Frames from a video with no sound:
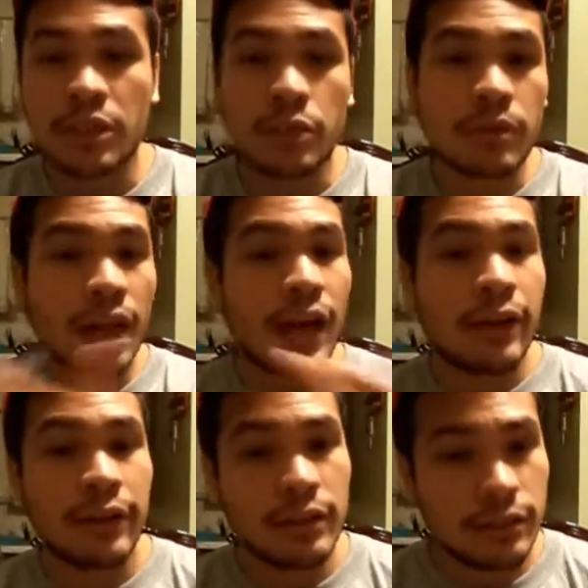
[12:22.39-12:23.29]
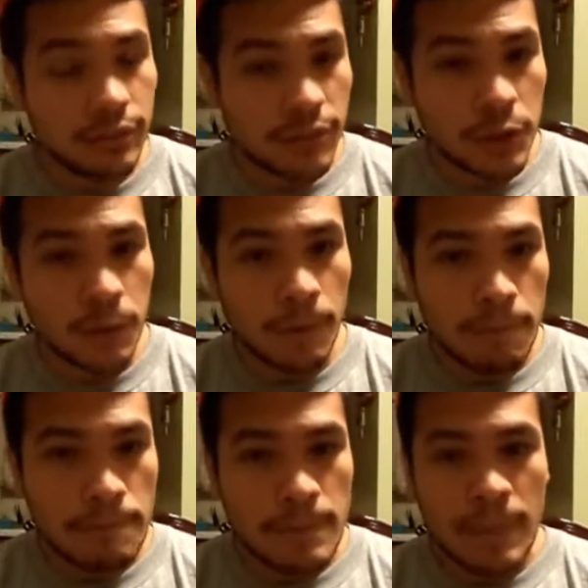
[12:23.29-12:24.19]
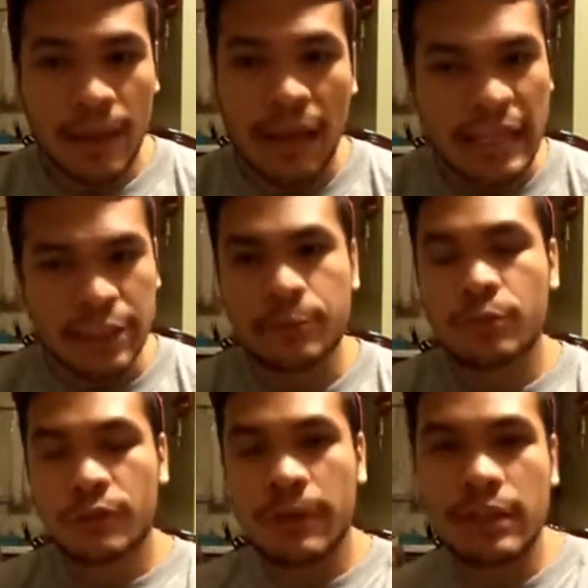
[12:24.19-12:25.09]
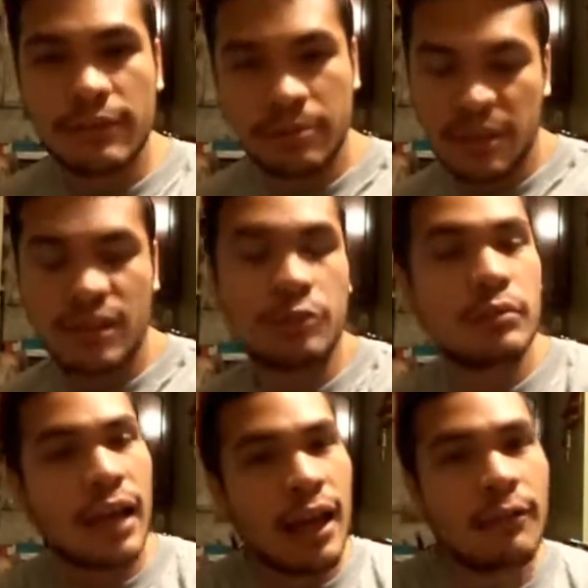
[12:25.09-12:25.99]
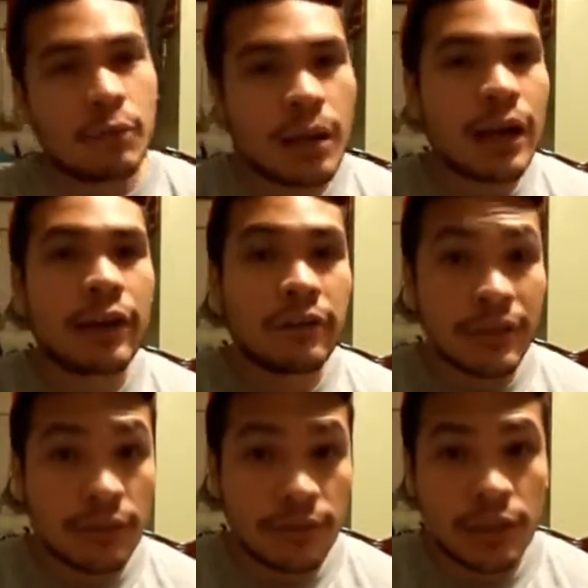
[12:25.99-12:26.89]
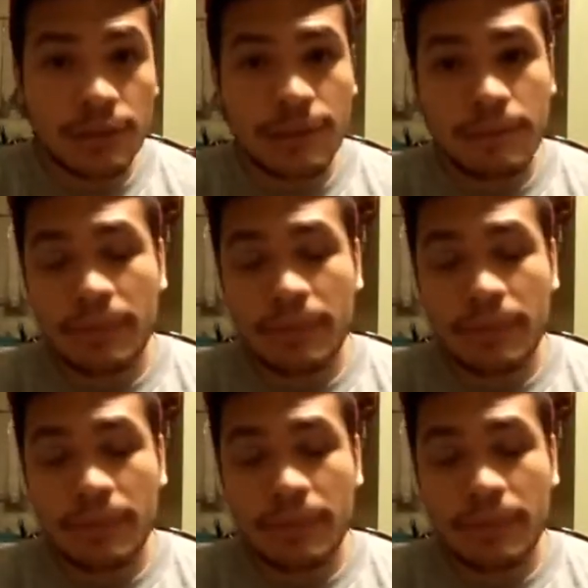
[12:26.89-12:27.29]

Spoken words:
You would hire that individual, and each prospective business would hire the individual.